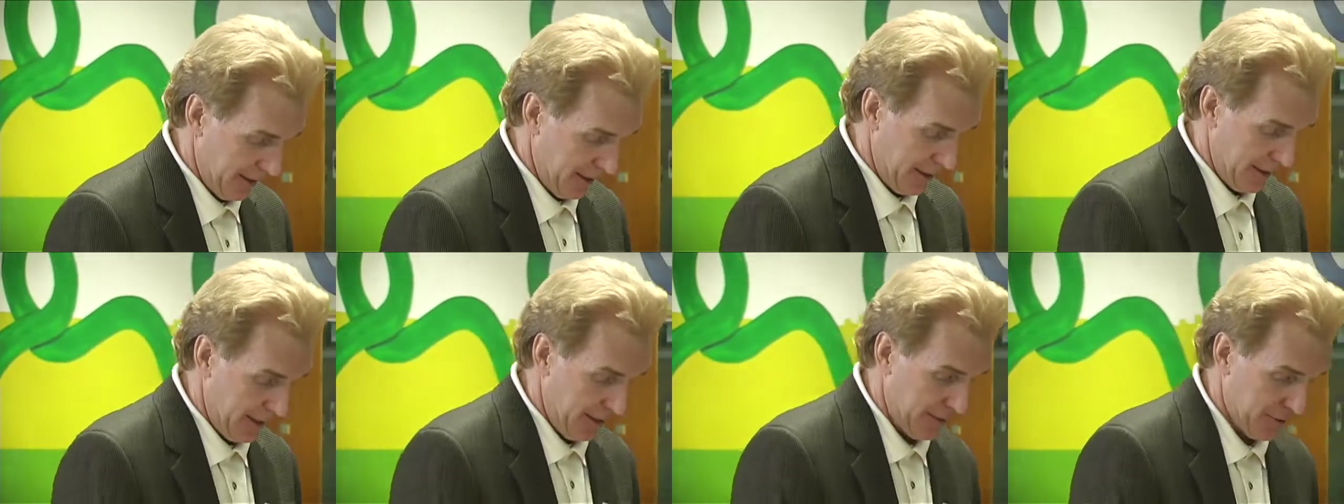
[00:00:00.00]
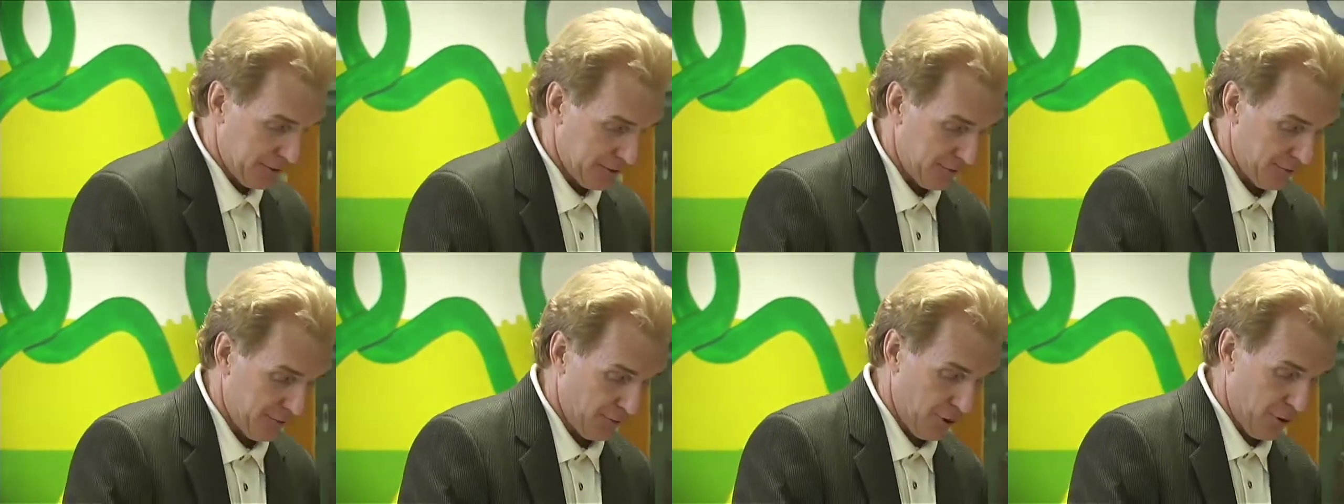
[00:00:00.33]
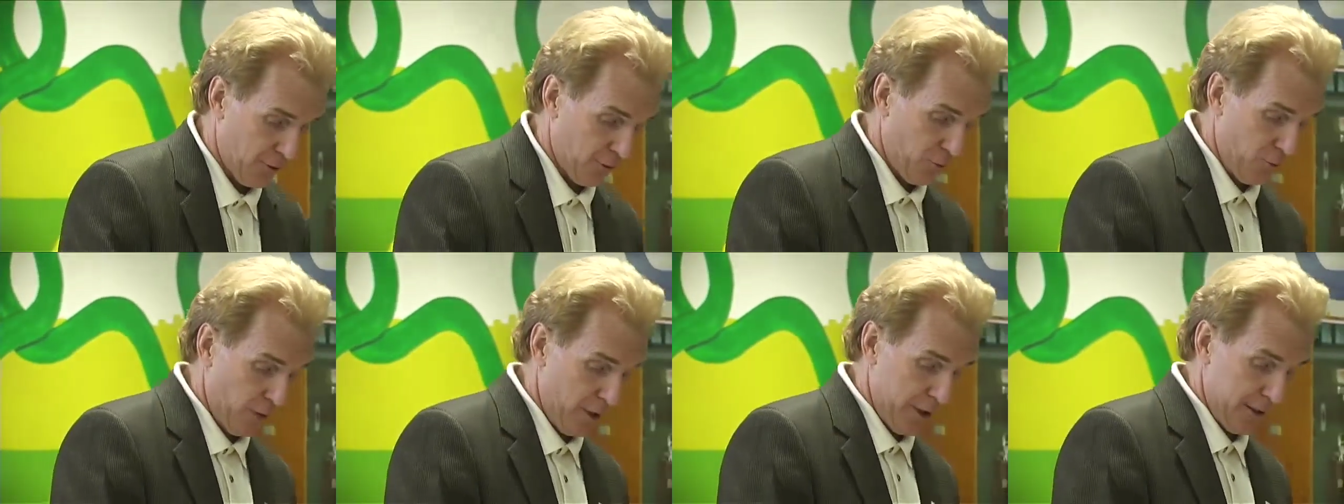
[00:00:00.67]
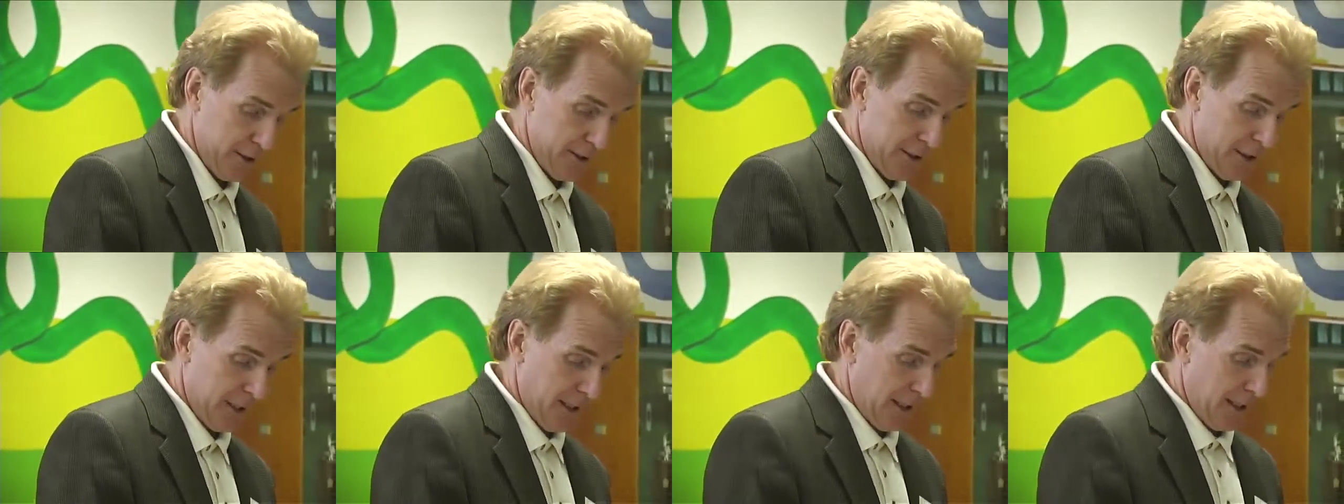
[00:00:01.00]
he and his firm
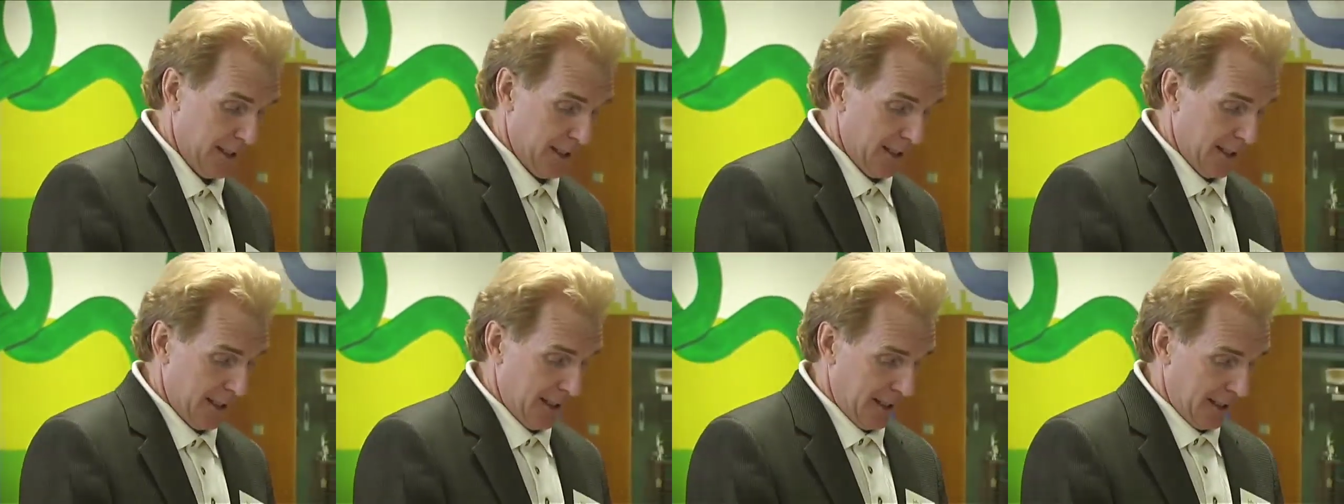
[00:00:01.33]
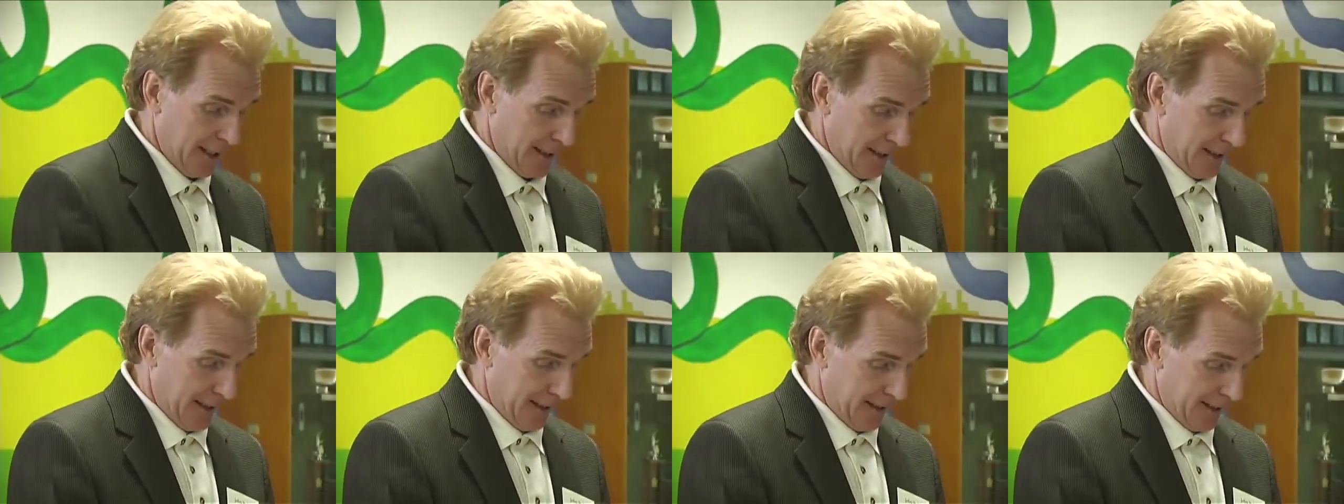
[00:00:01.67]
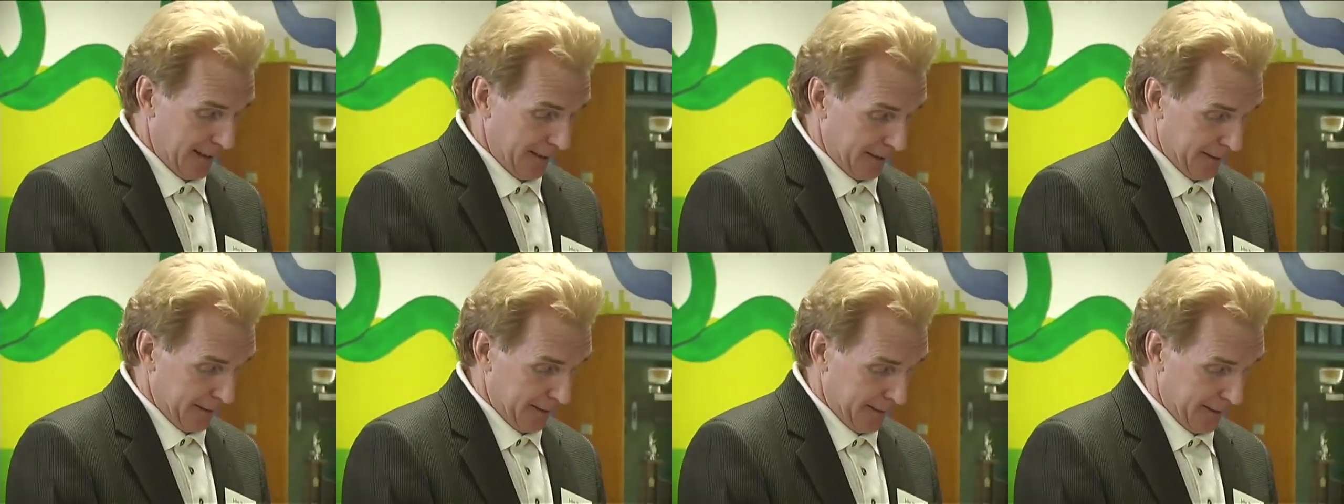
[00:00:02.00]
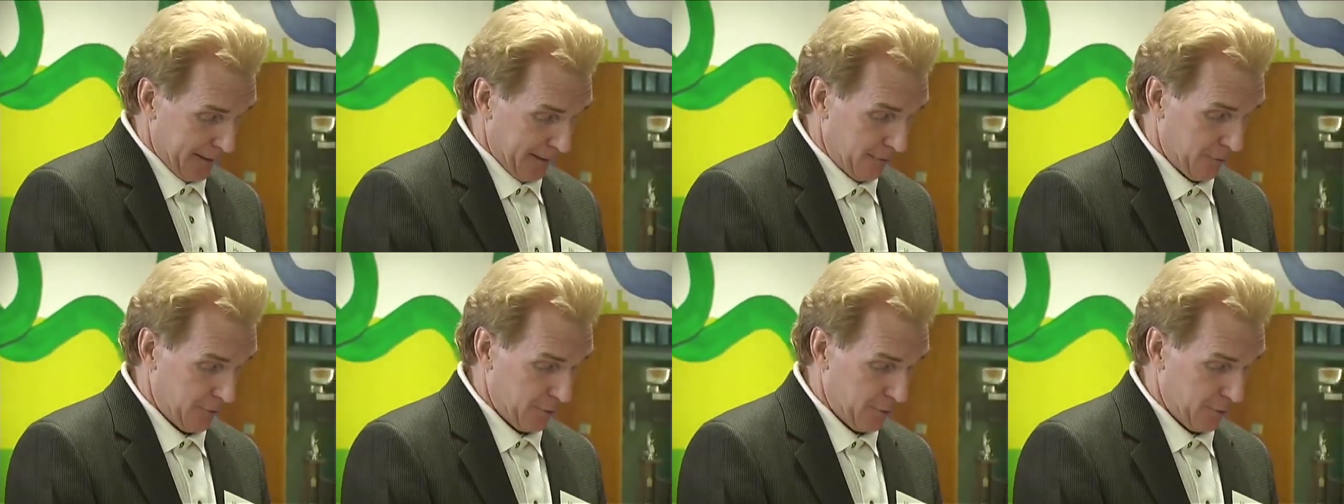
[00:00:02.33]
won. A